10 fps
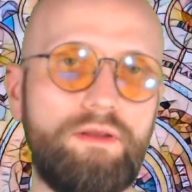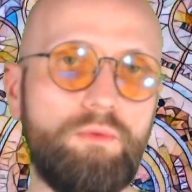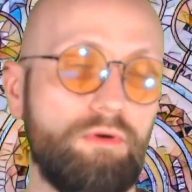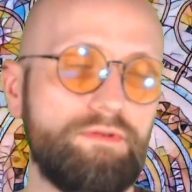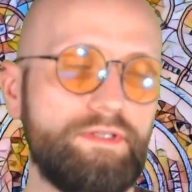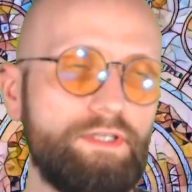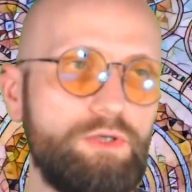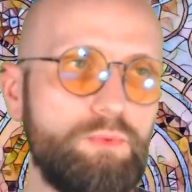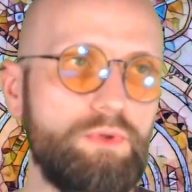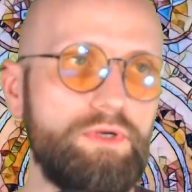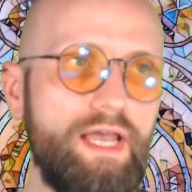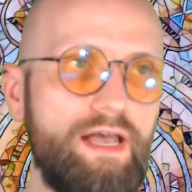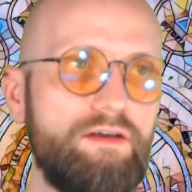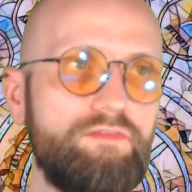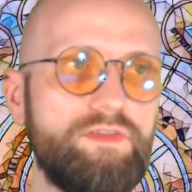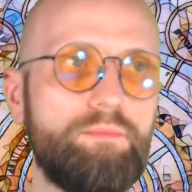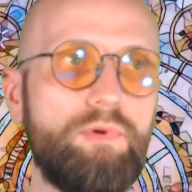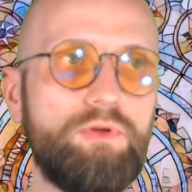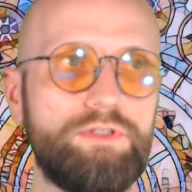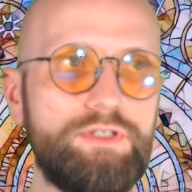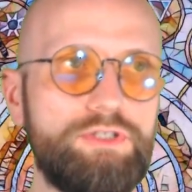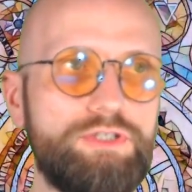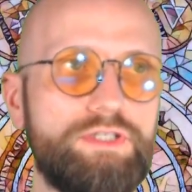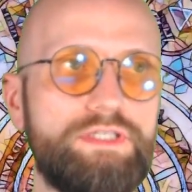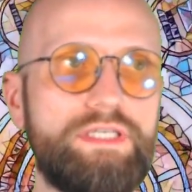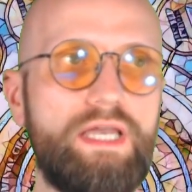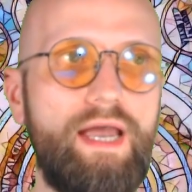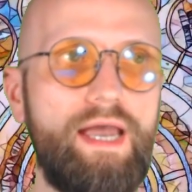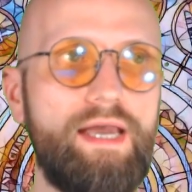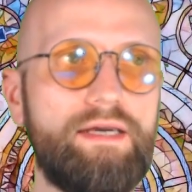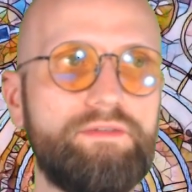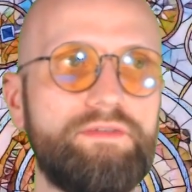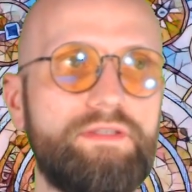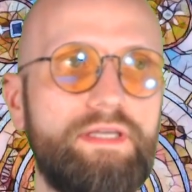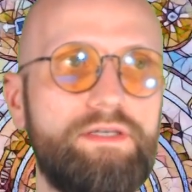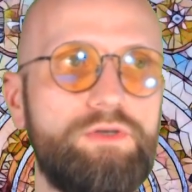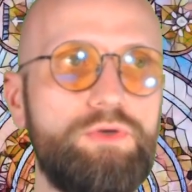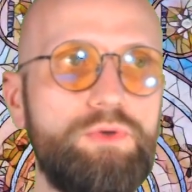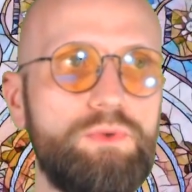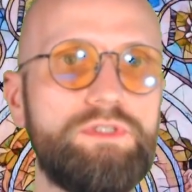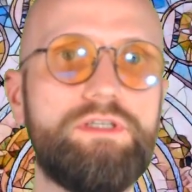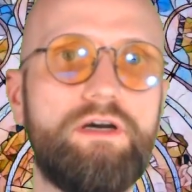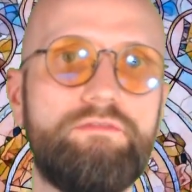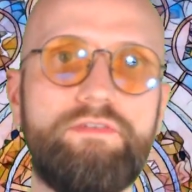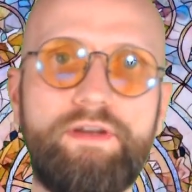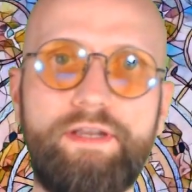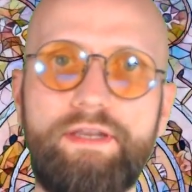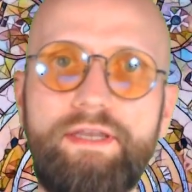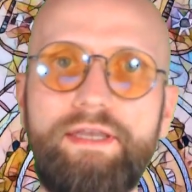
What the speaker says: world, you would have the politicians act and do something